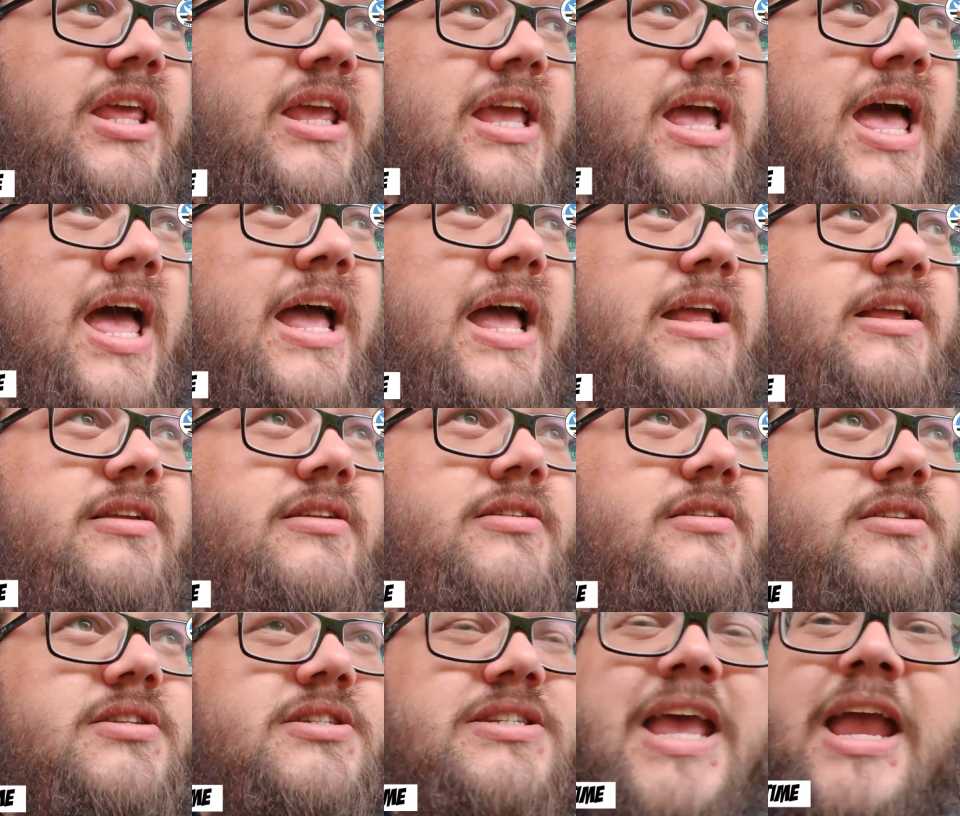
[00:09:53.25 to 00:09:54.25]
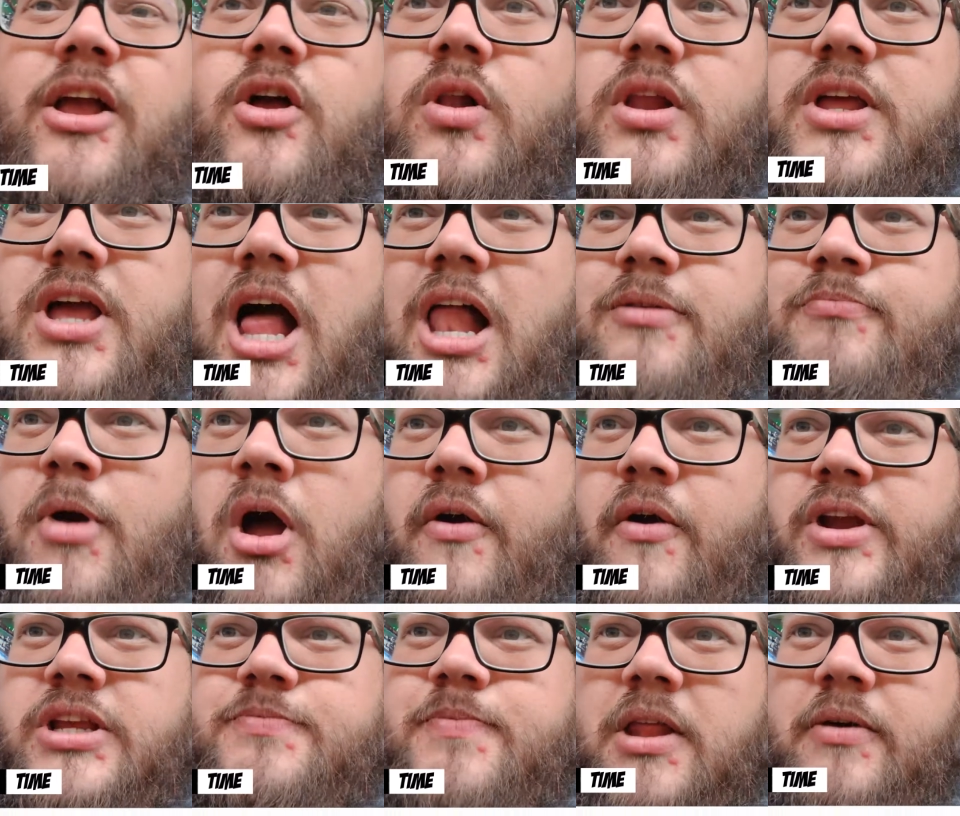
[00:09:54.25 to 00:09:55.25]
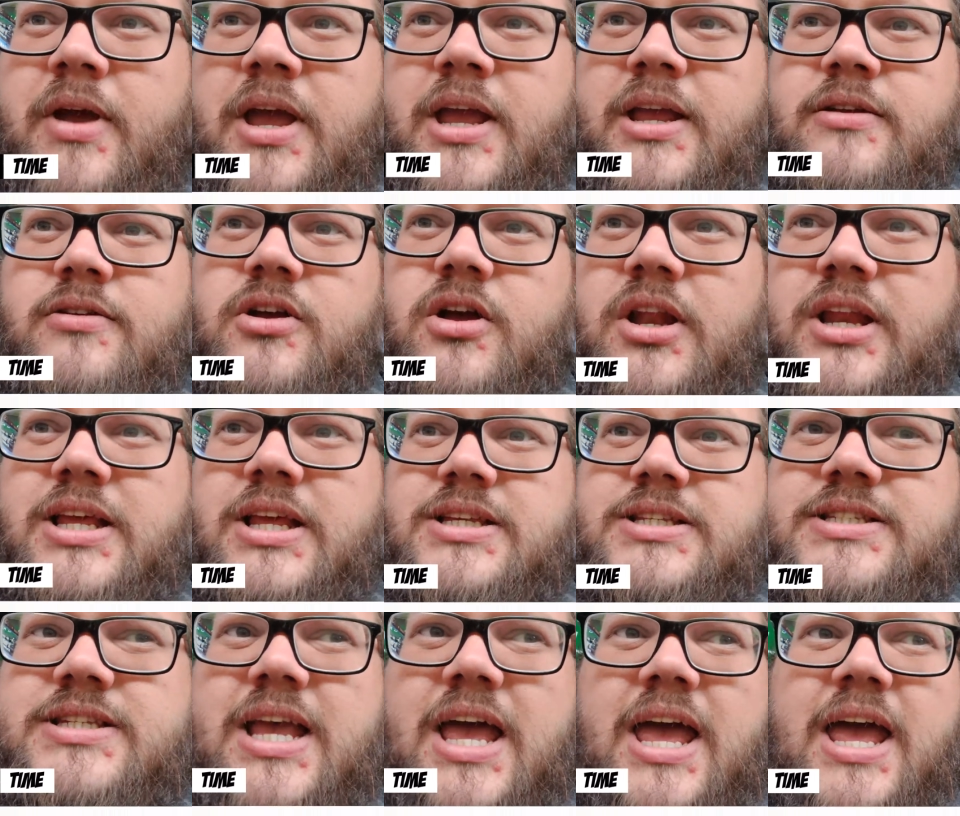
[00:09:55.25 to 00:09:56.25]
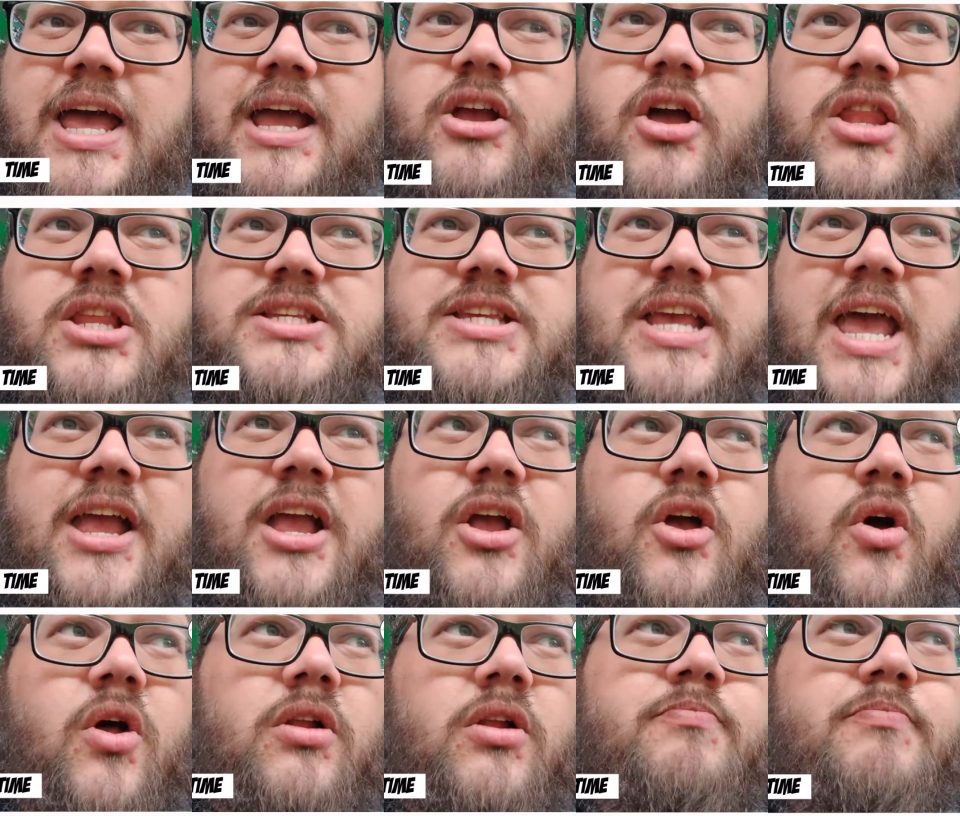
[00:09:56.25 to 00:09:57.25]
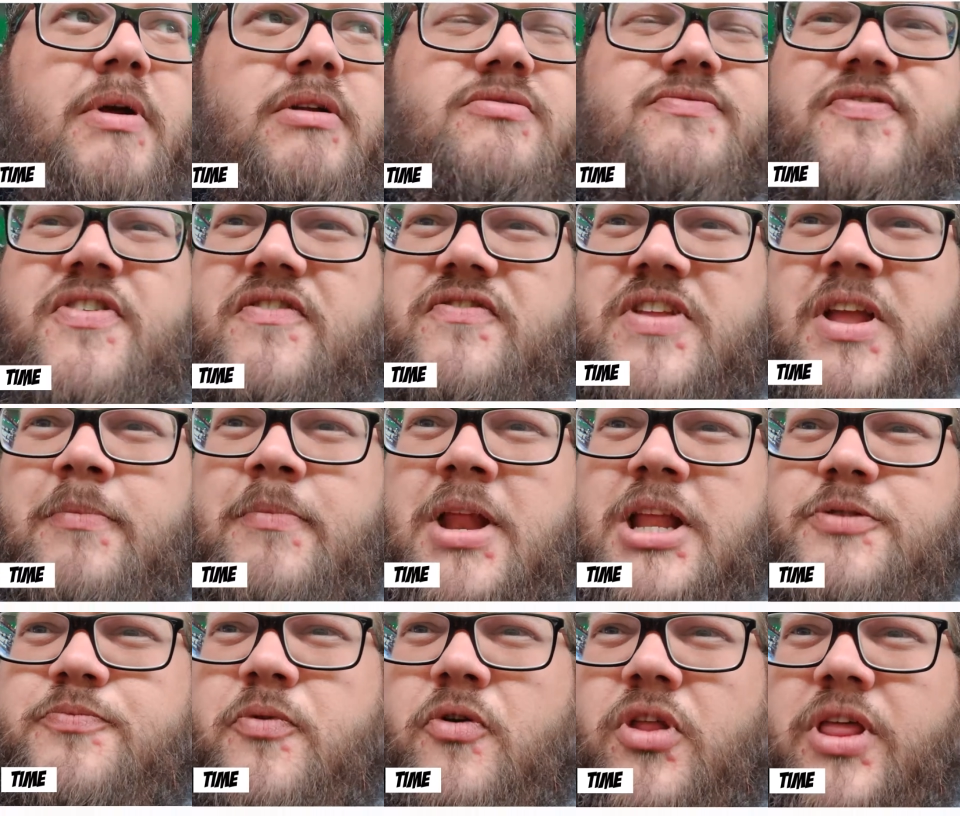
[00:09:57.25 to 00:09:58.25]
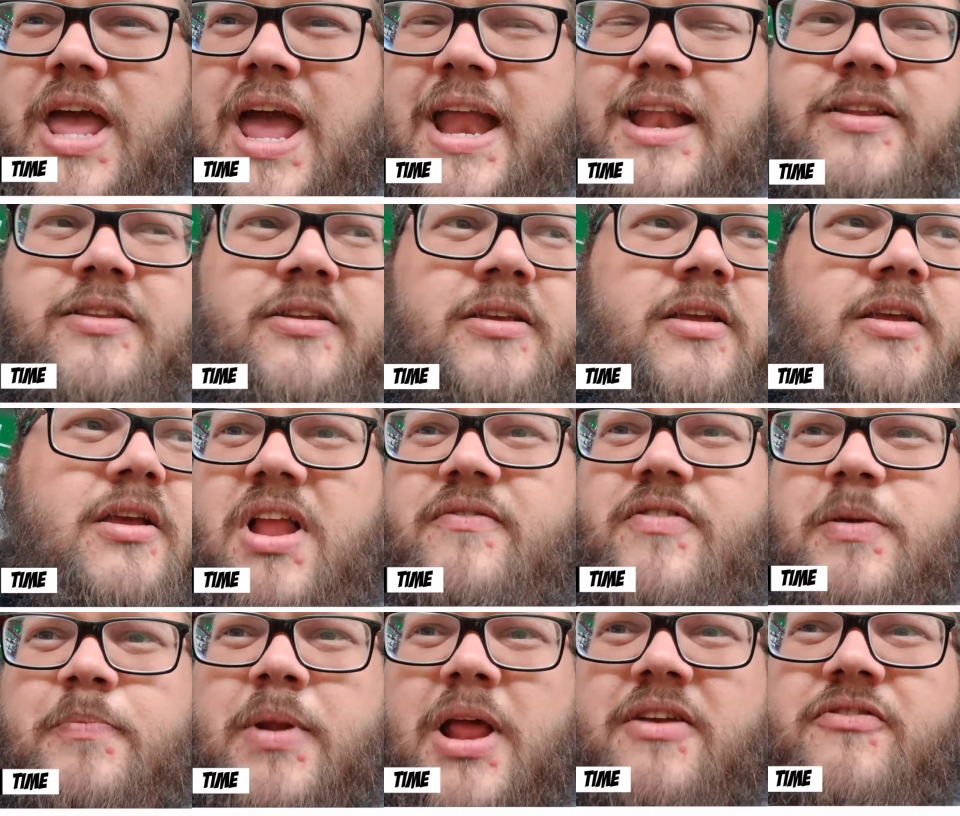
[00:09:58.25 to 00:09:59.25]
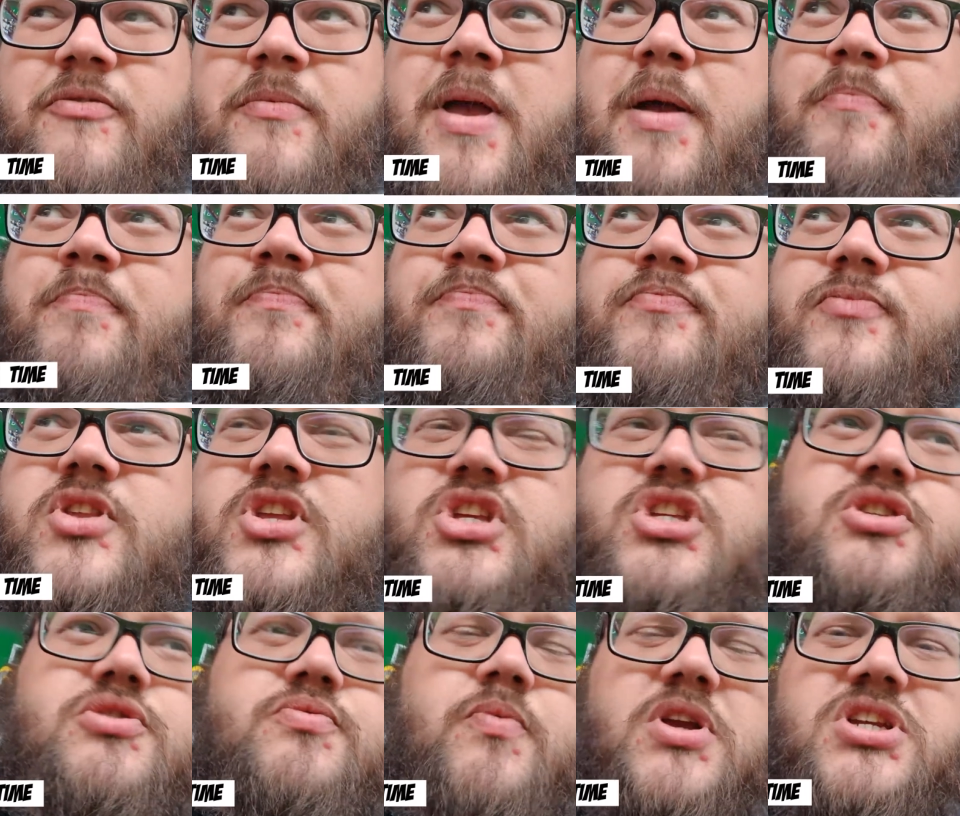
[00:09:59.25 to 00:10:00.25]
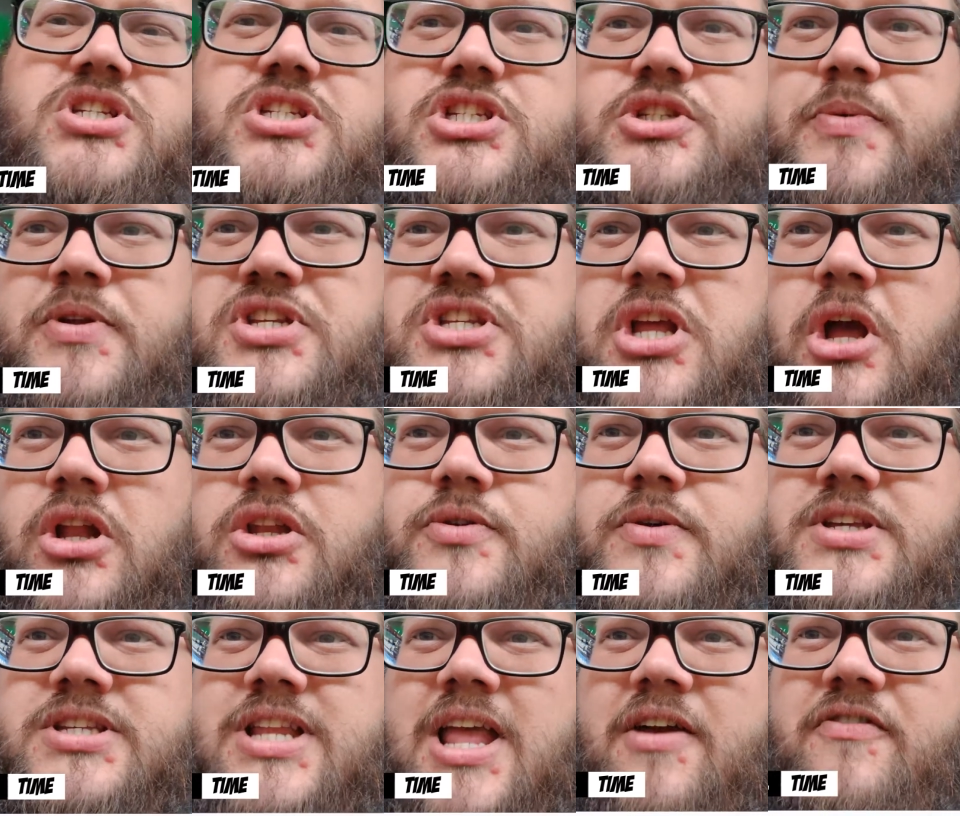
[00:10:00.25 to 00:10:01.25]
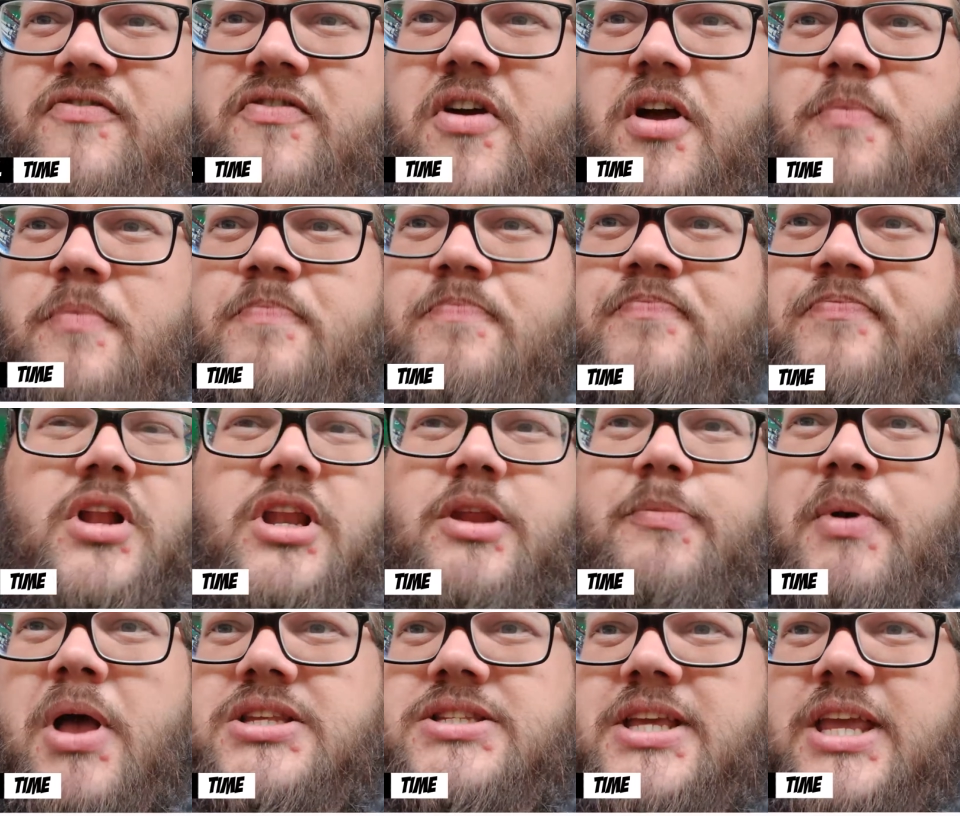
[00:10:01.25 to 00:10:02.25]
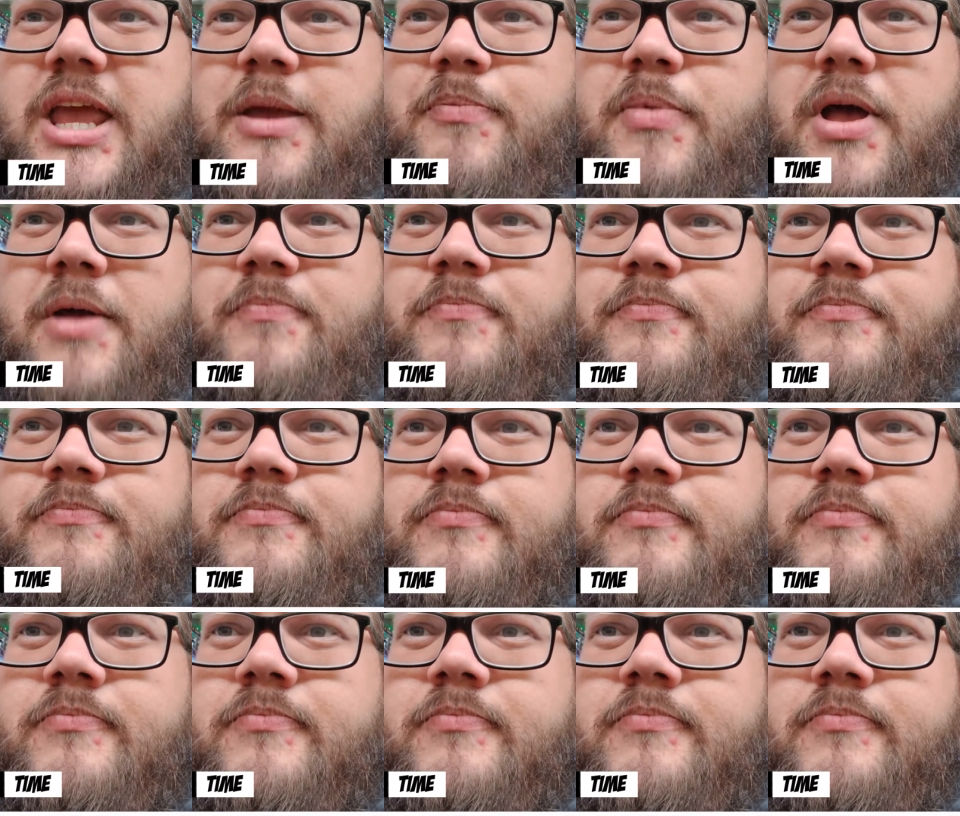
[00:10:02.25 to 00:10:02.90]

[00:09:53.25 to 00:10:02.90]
The uh, second goal, Carlton Morris, by the way, got his uh, got the second goal about fifteen minutes before the end. Lovely play from him, just switched it onto his left foot, drilled it past the keeper.